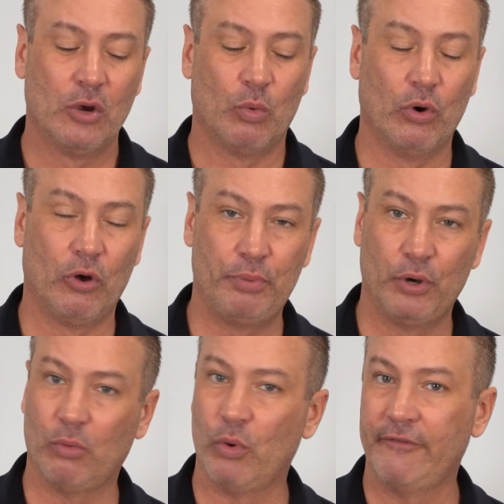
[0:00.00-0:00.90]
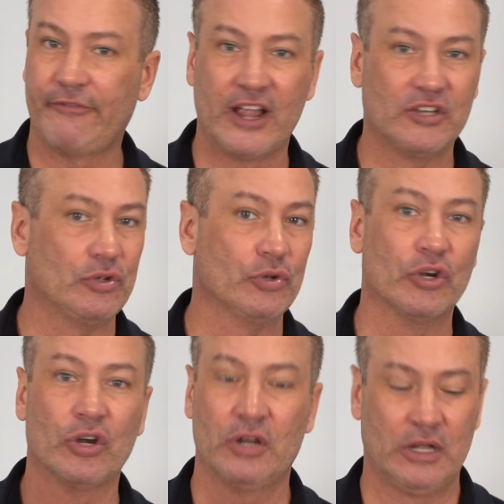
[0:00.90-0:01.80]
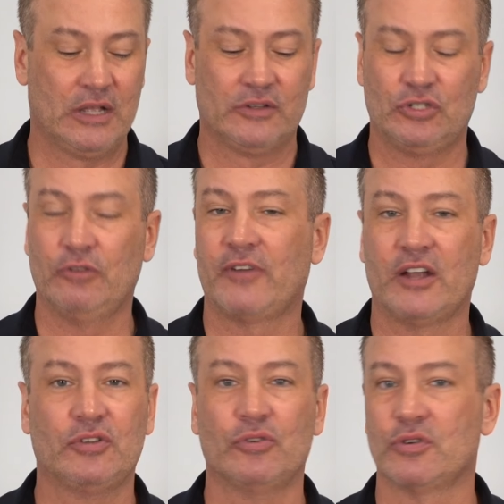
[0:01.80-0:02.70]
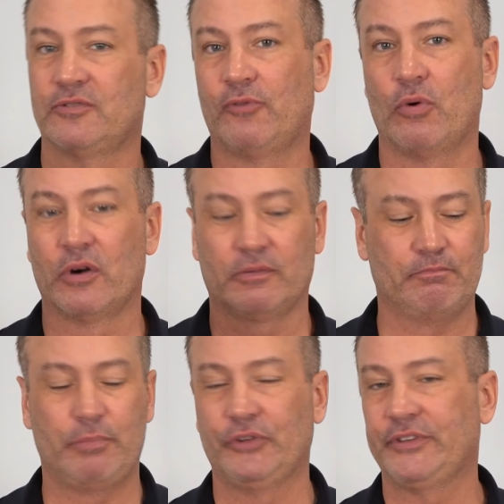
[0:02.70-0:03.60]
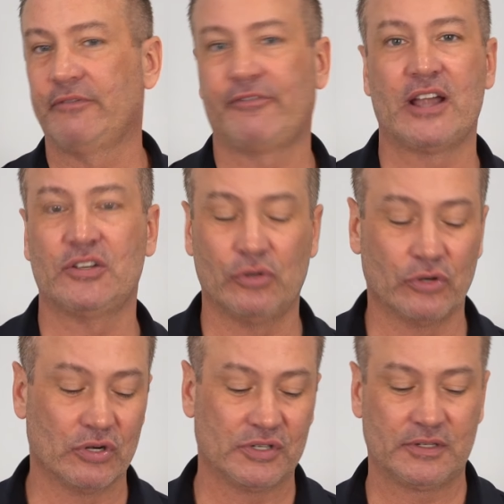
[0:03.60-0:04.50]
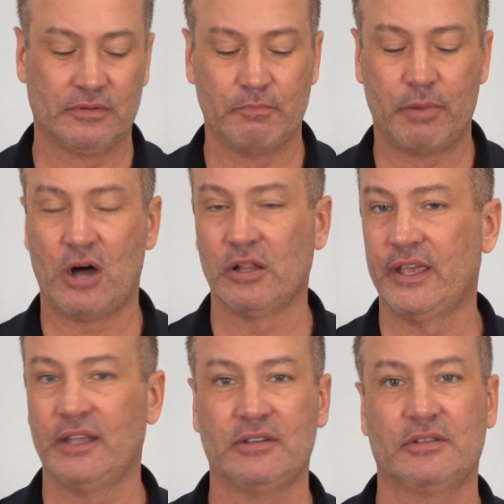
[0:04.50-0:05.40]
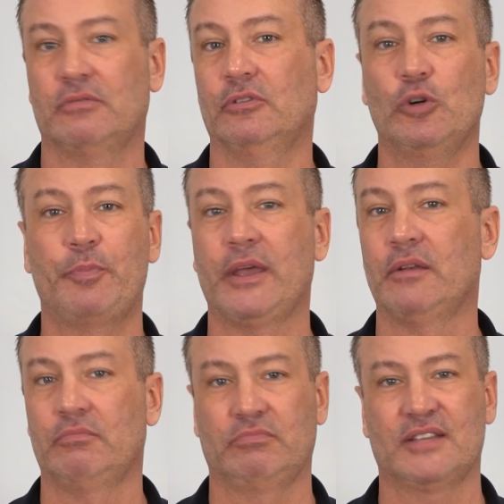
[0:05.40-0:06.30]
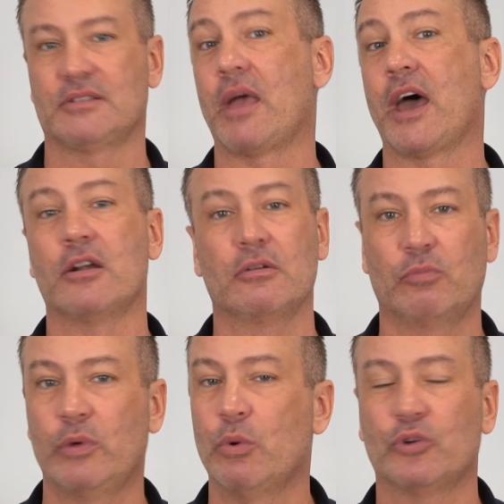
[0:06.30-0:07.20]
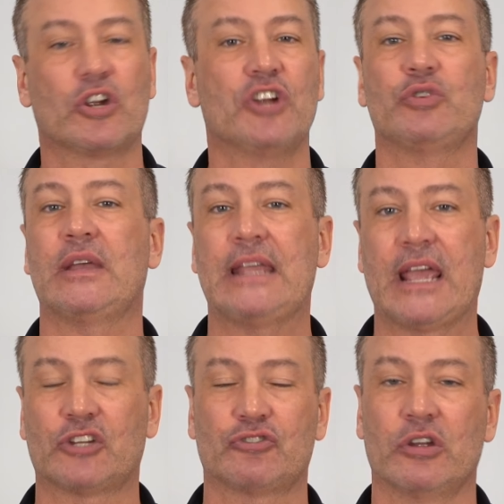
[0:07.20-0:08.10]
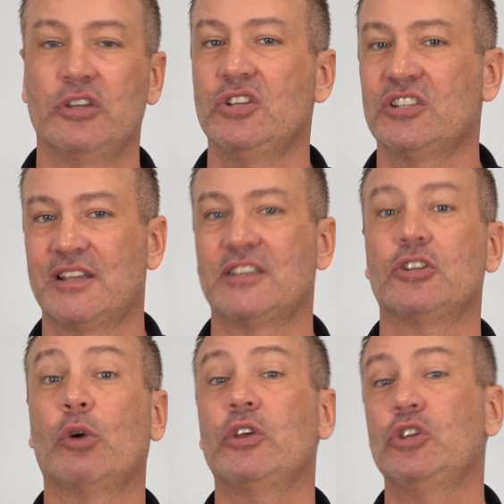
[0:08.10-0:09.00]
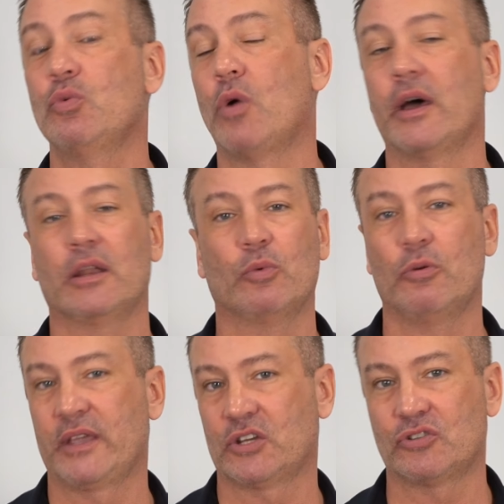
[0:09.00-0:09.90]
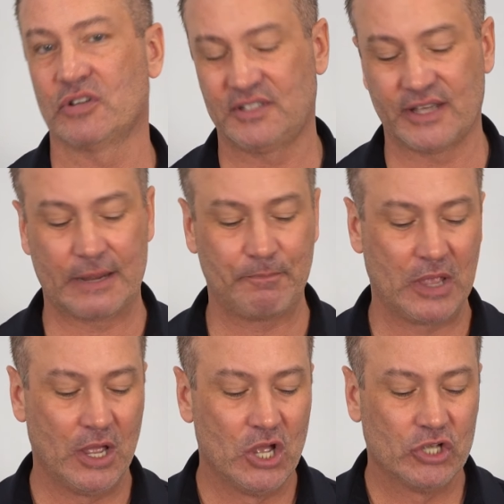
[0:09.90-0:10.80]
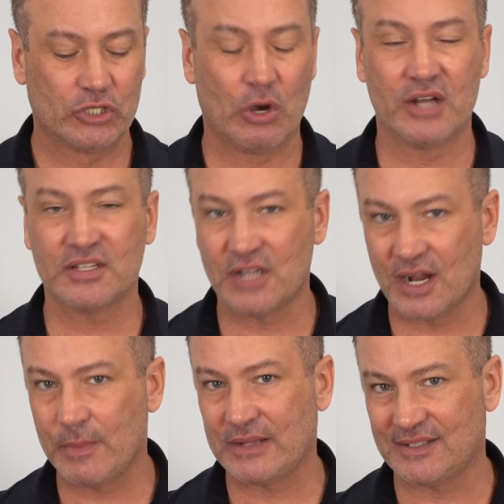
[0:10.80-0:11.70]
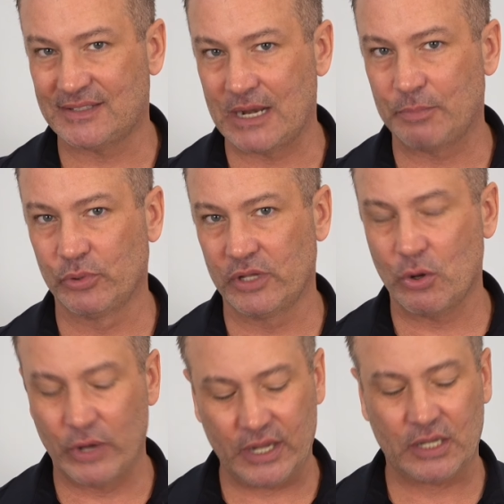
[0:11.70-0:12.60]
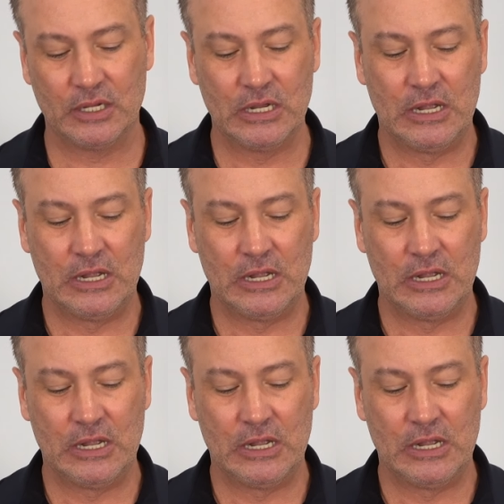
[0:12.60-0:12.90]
We'll put one fine tuner, two fine tuners, four built-in fine tuners, ball end, loop in, doesn't matter. We won't charge you any extra. You just let us know what you want and we'll make sure it's set up. So I'll just talk about the setup really quick.